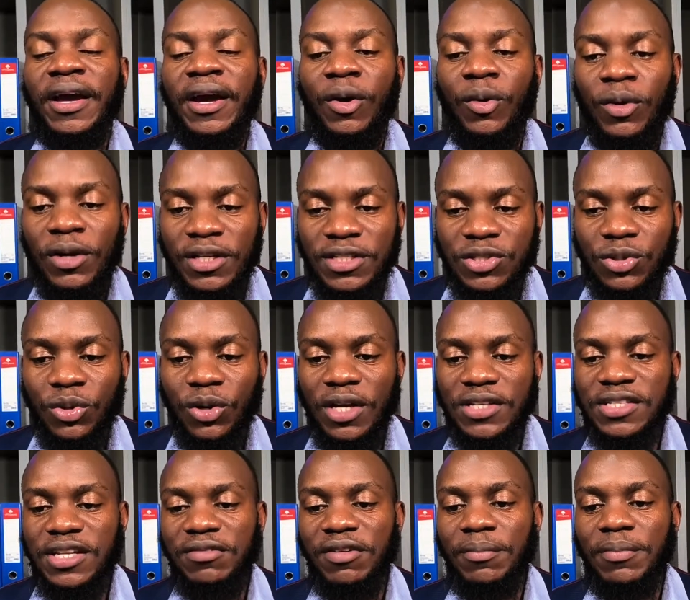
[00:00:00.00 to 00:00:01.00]
Cholesterol has
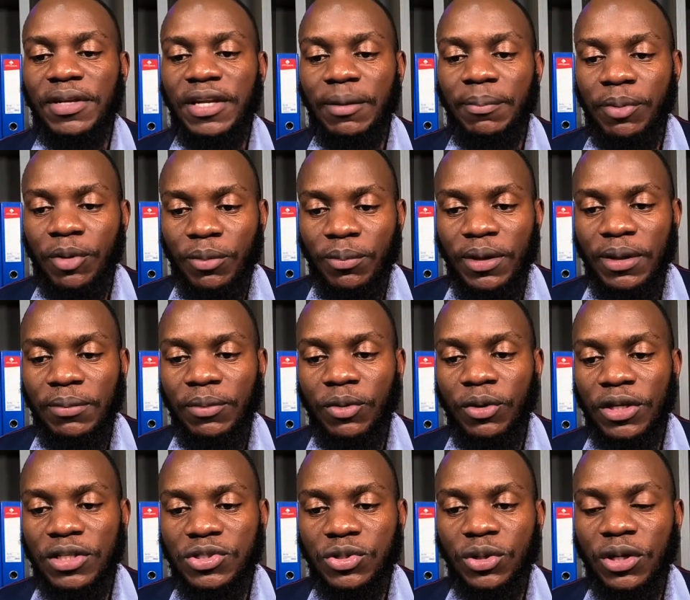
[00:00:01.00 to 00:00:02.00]
never been a problem.
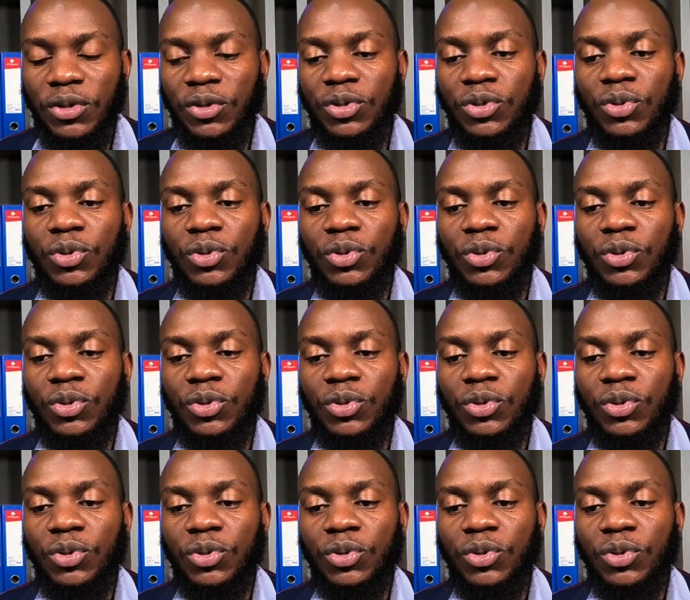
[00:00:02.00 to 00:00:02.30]
Cholesterol cannot